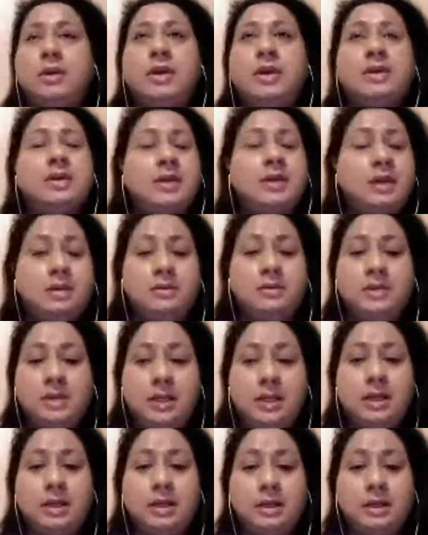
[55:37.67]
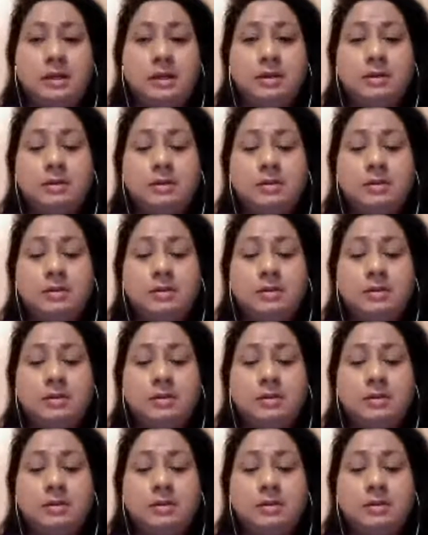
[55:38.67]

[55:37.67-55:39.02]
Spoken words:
into every day.